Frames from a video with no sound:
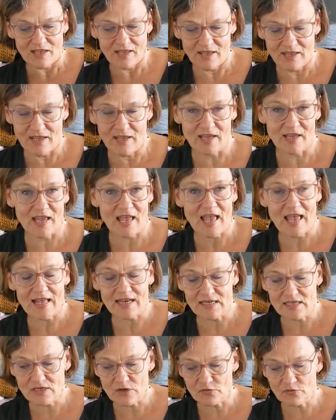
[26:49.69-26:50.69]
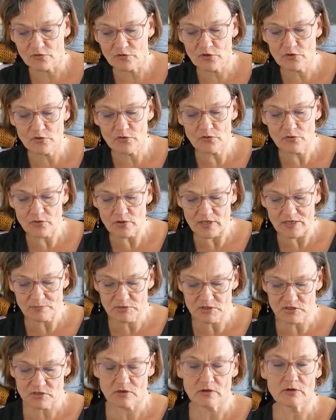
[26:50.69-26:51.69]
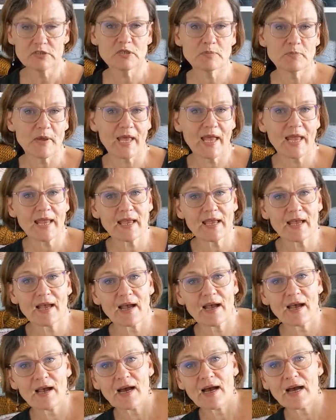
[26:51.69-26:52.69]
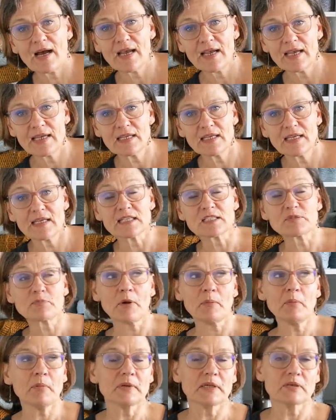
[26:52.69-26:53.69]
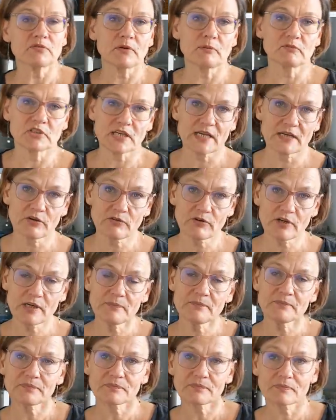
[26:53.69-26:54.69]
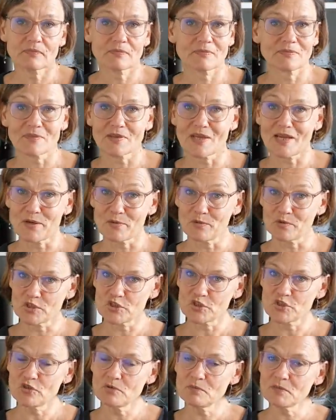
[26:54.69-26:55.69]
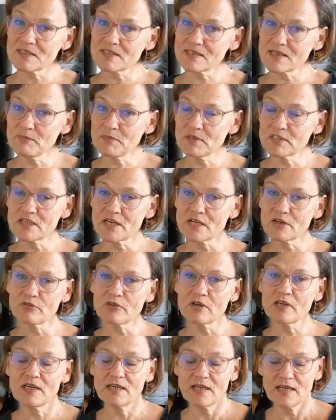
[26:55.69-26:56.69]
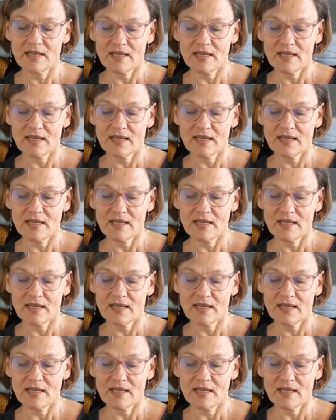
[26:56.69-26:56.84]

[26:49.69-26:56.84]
And a few episodes back, it's probably from January, I would assume December, January,